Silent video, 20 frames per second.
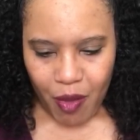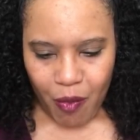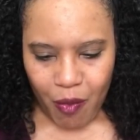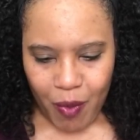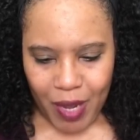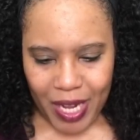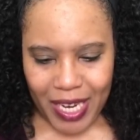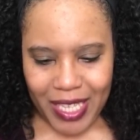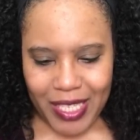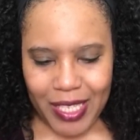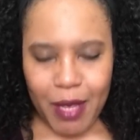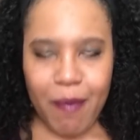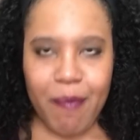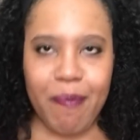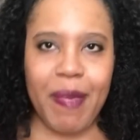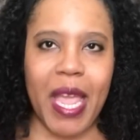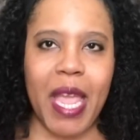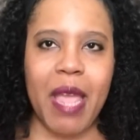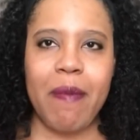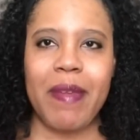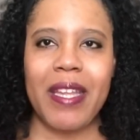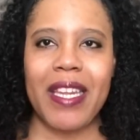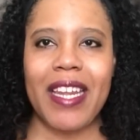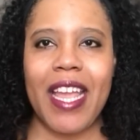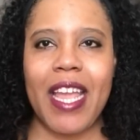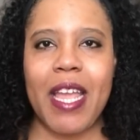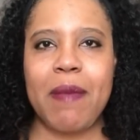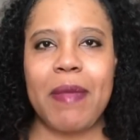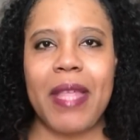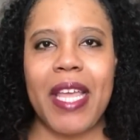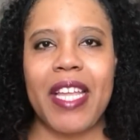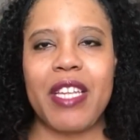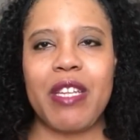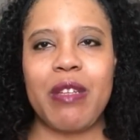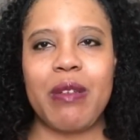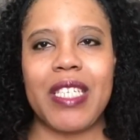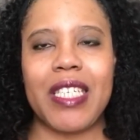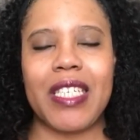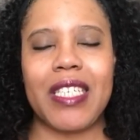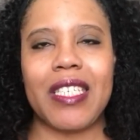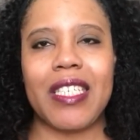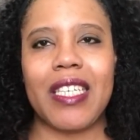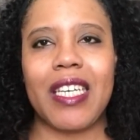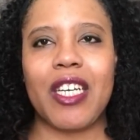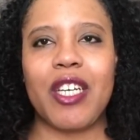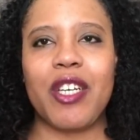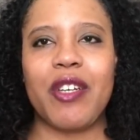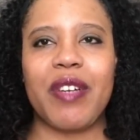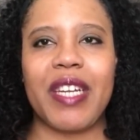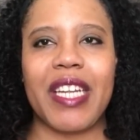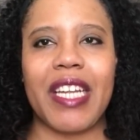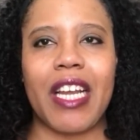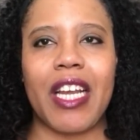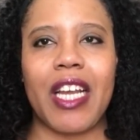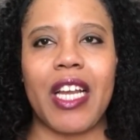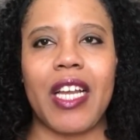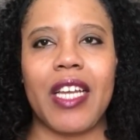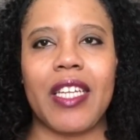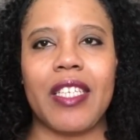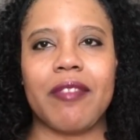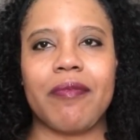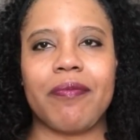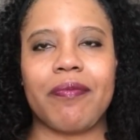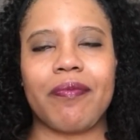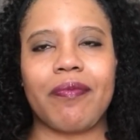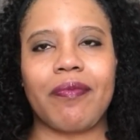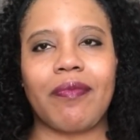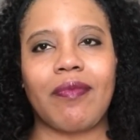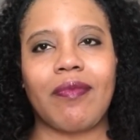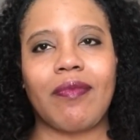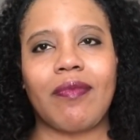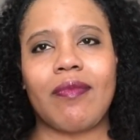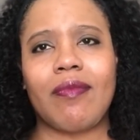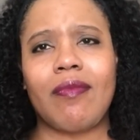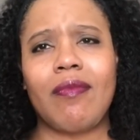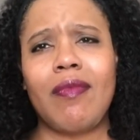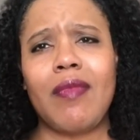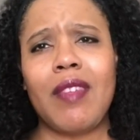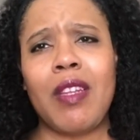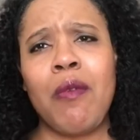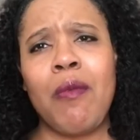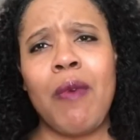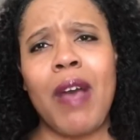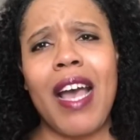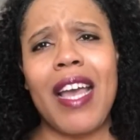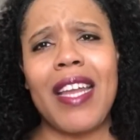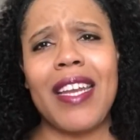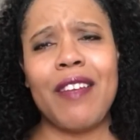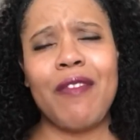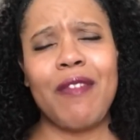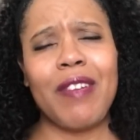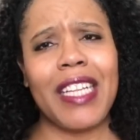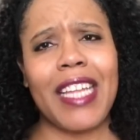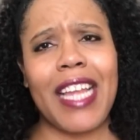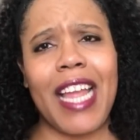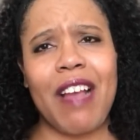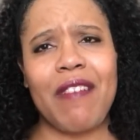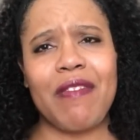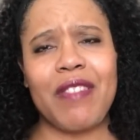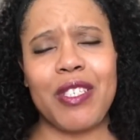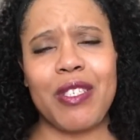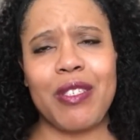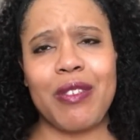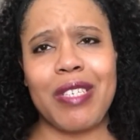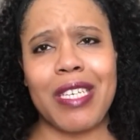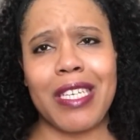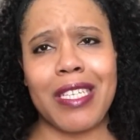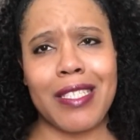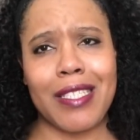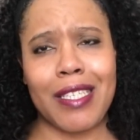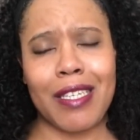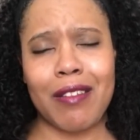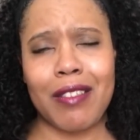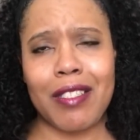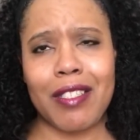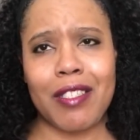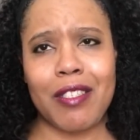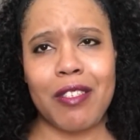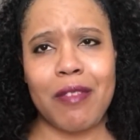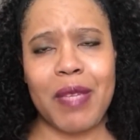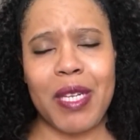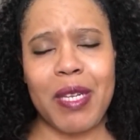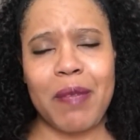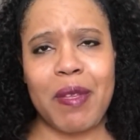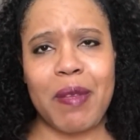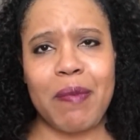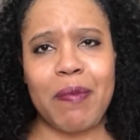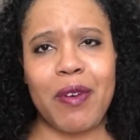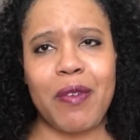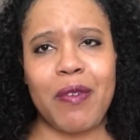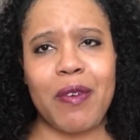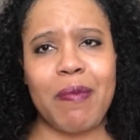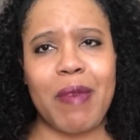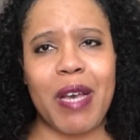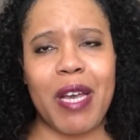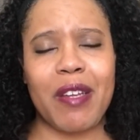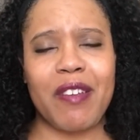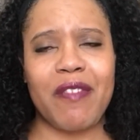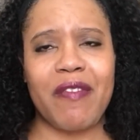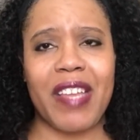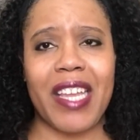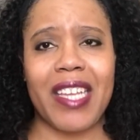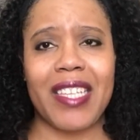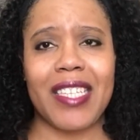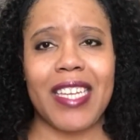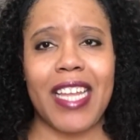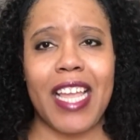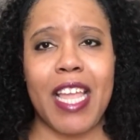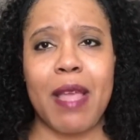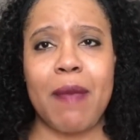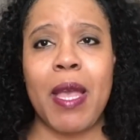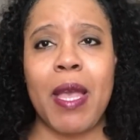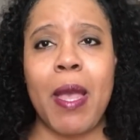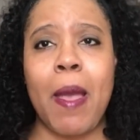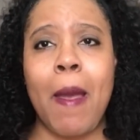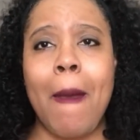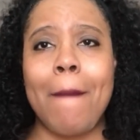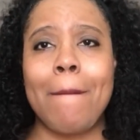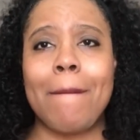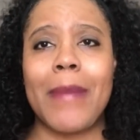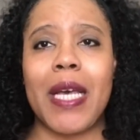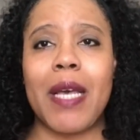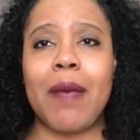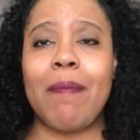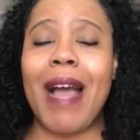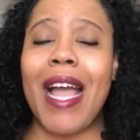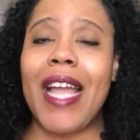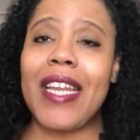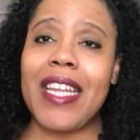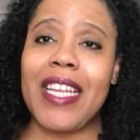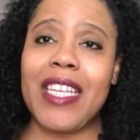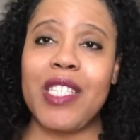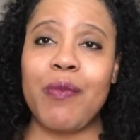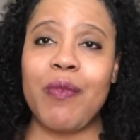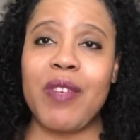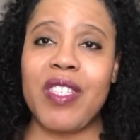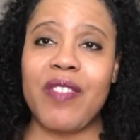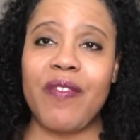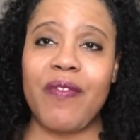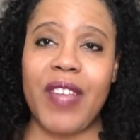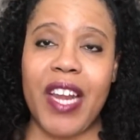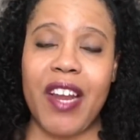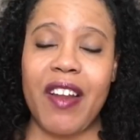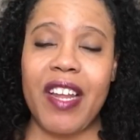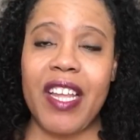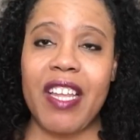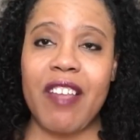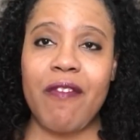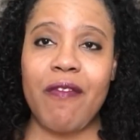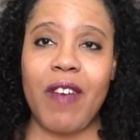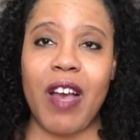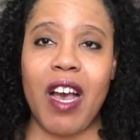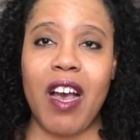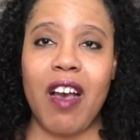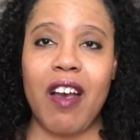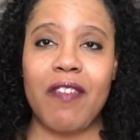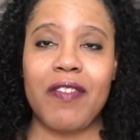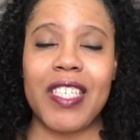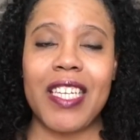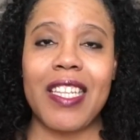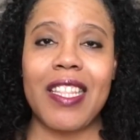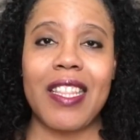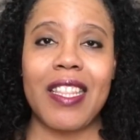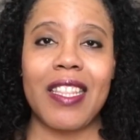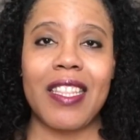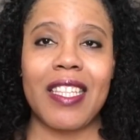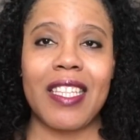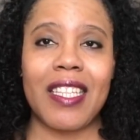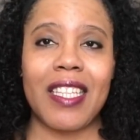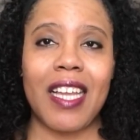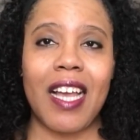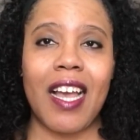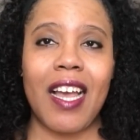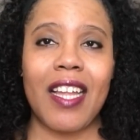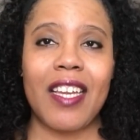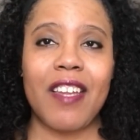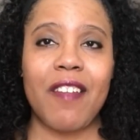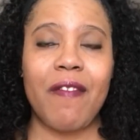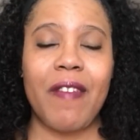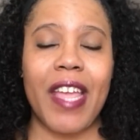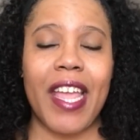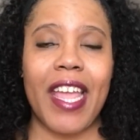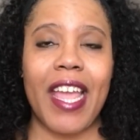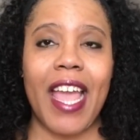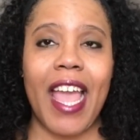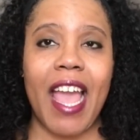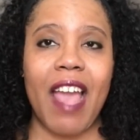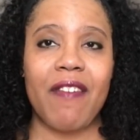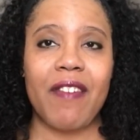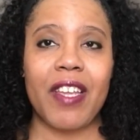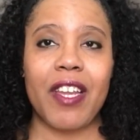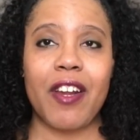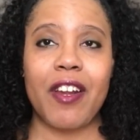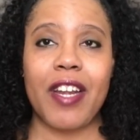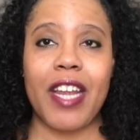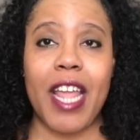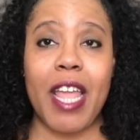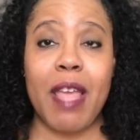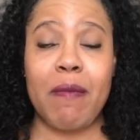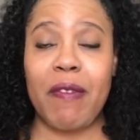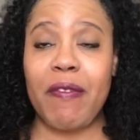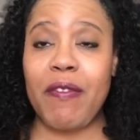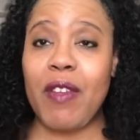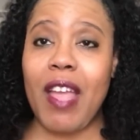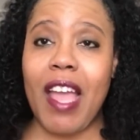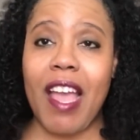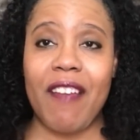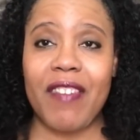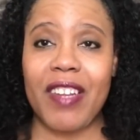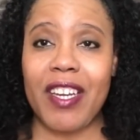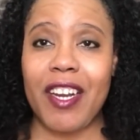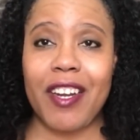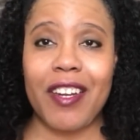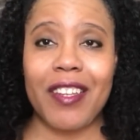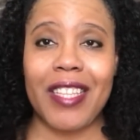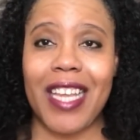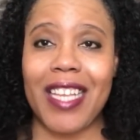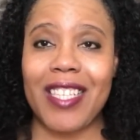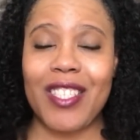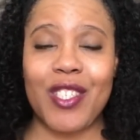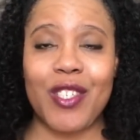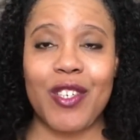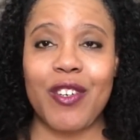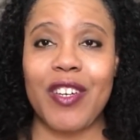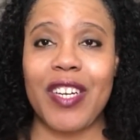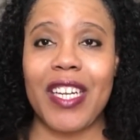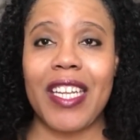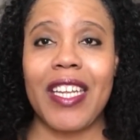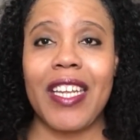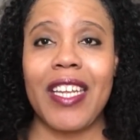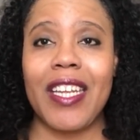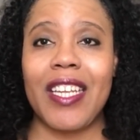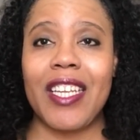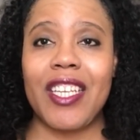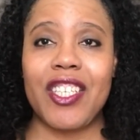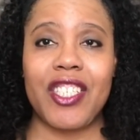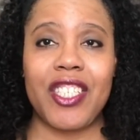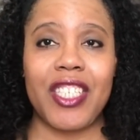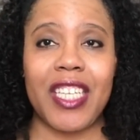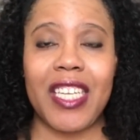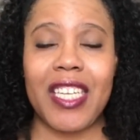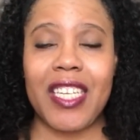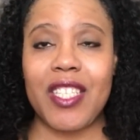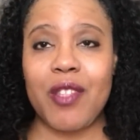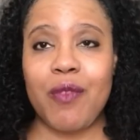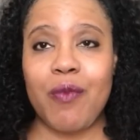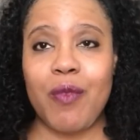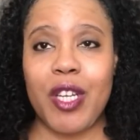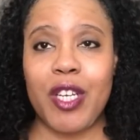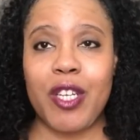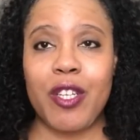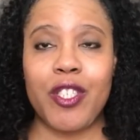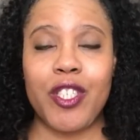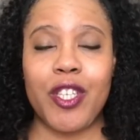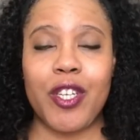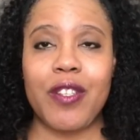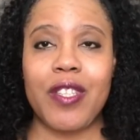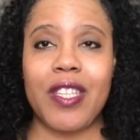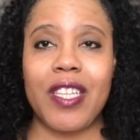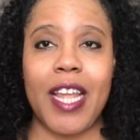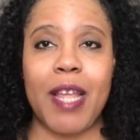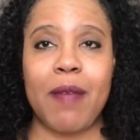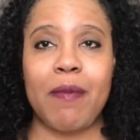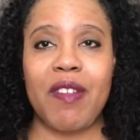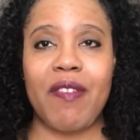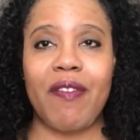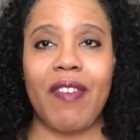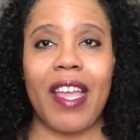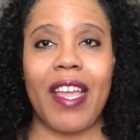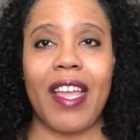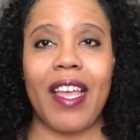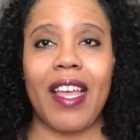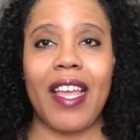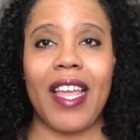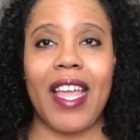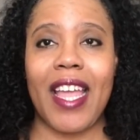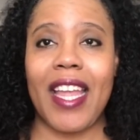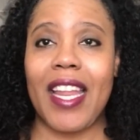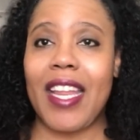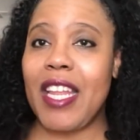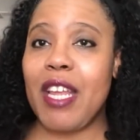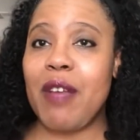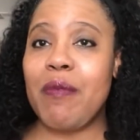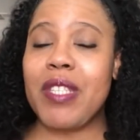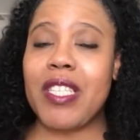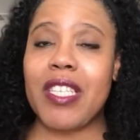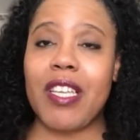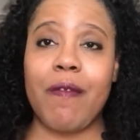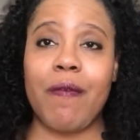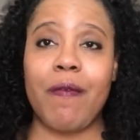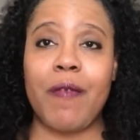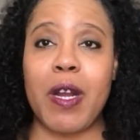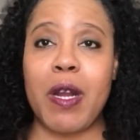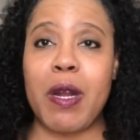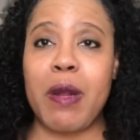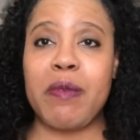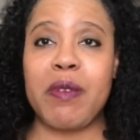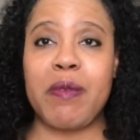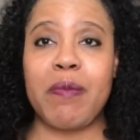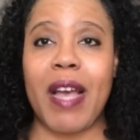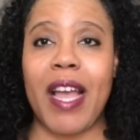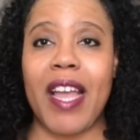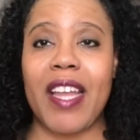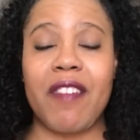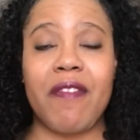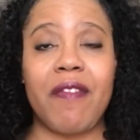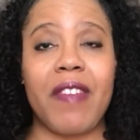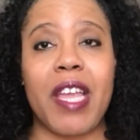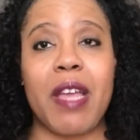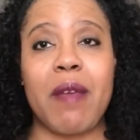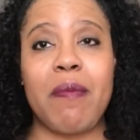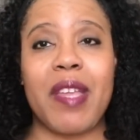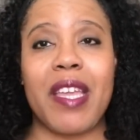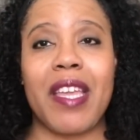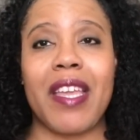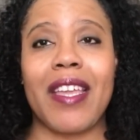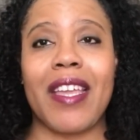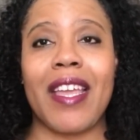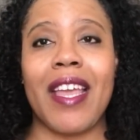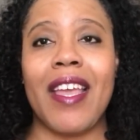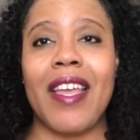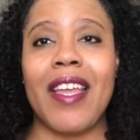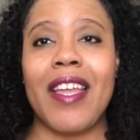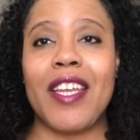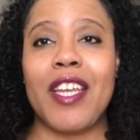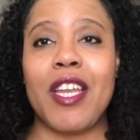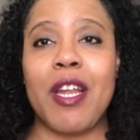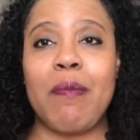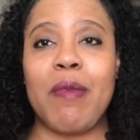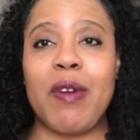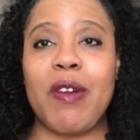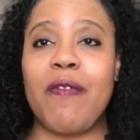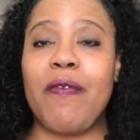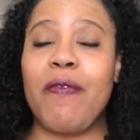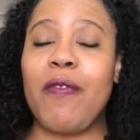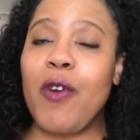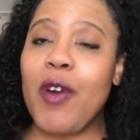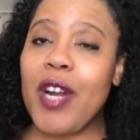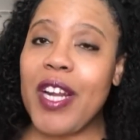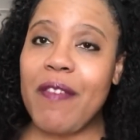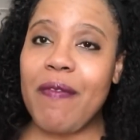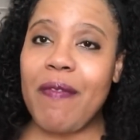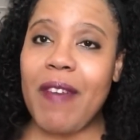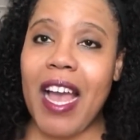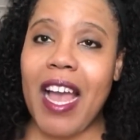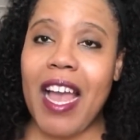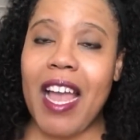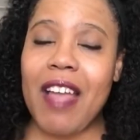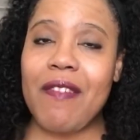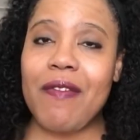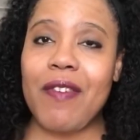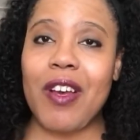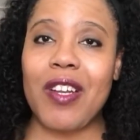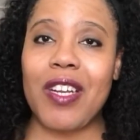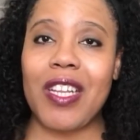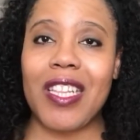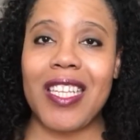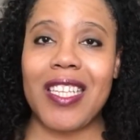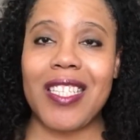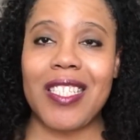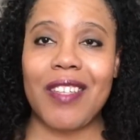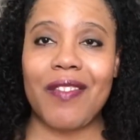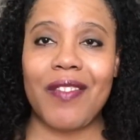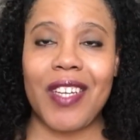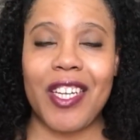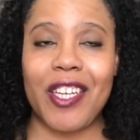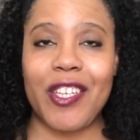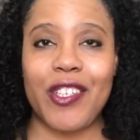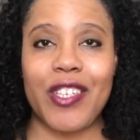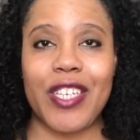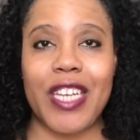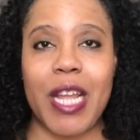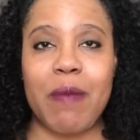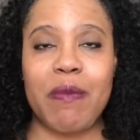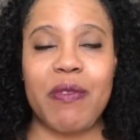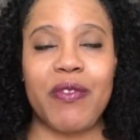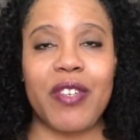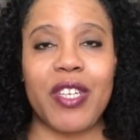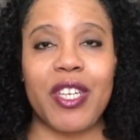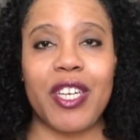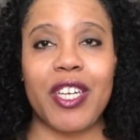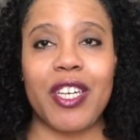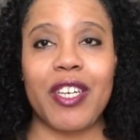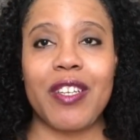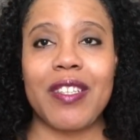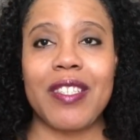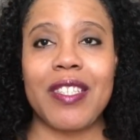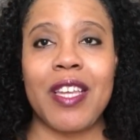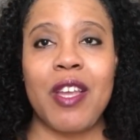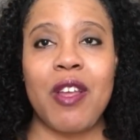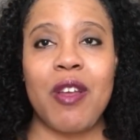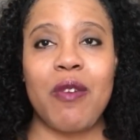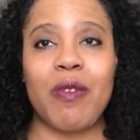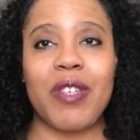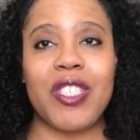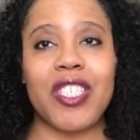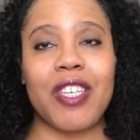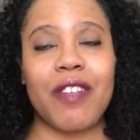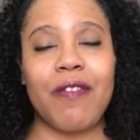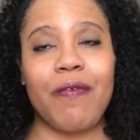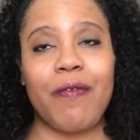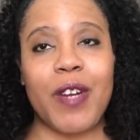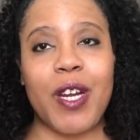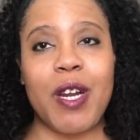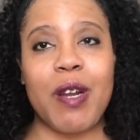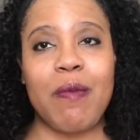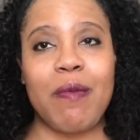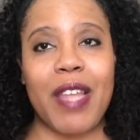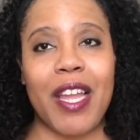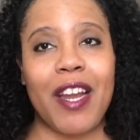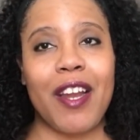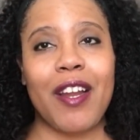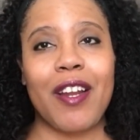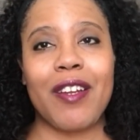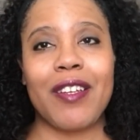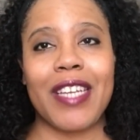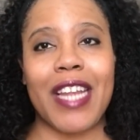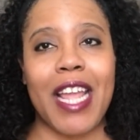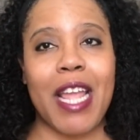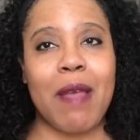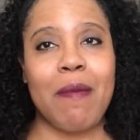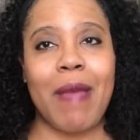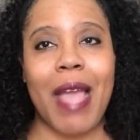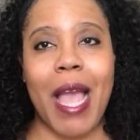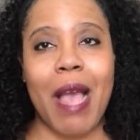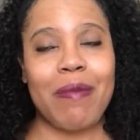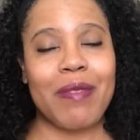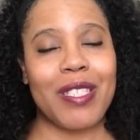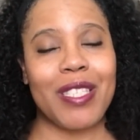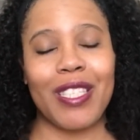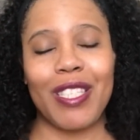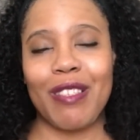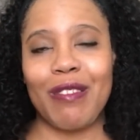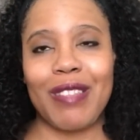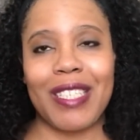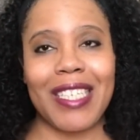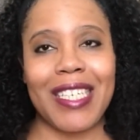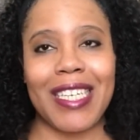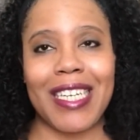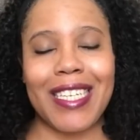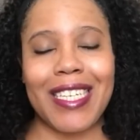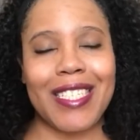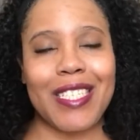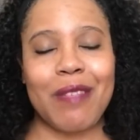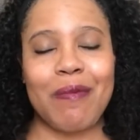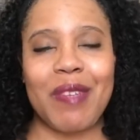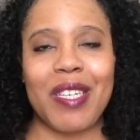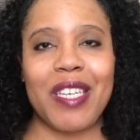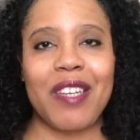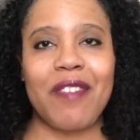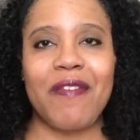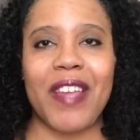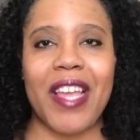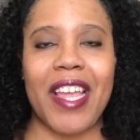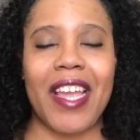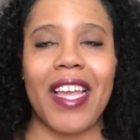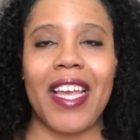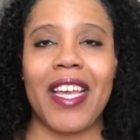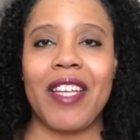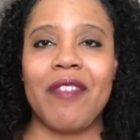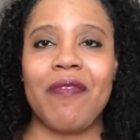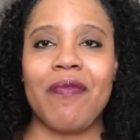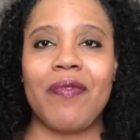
What is a baby name that you didn't agree on? Well, I didn't really have to consult too many people about Nevaeh's name, but my niece was very involved in Nevaeh having her name. If you haven't heard that story, she is the one who chose the name Nevaeh, and it was confirmed by Nevaeh being number 45 on the list of 100 names for girls, which confirmed that her name absolutely needed to be Nevaeh.